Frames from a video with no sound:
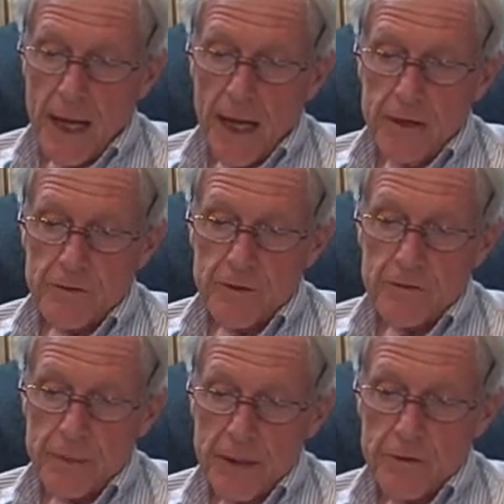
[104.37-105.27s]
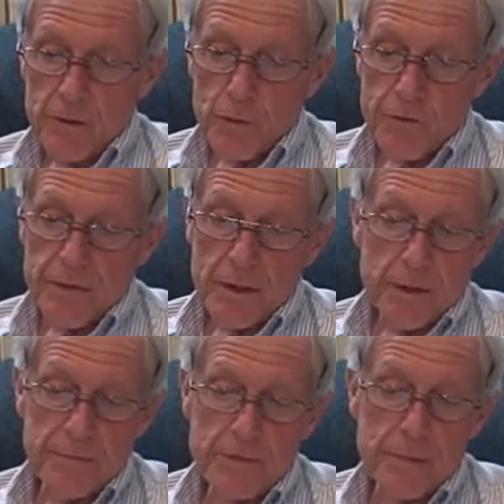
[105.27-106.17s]
As his spiritual
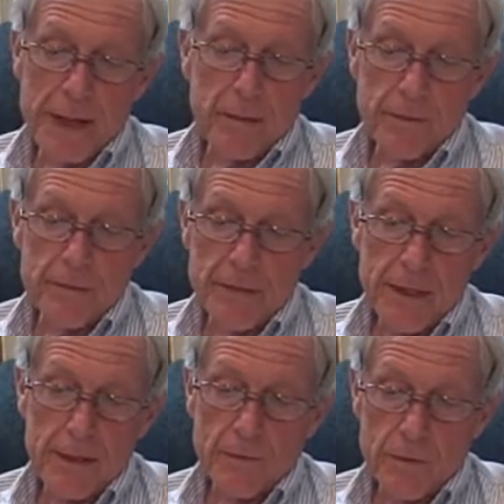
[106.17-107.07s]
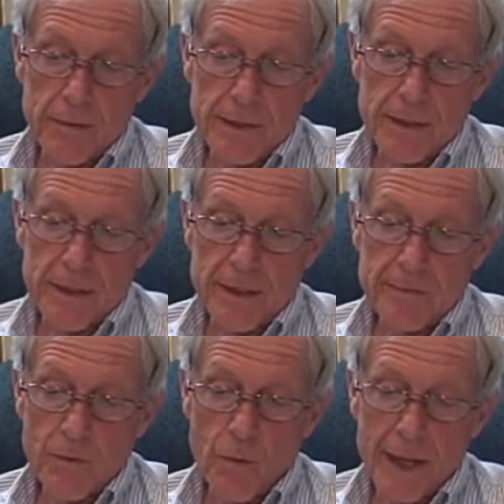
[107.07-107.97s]
self spirals downward in an
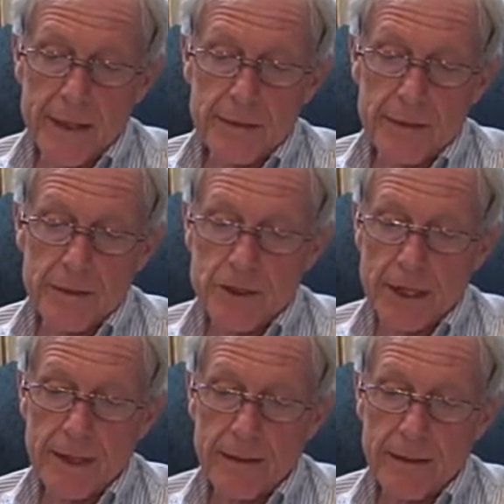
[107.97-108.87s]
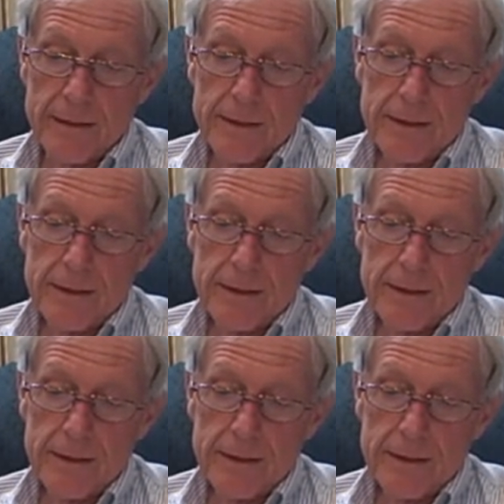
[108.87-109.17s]
ever-widening gyre,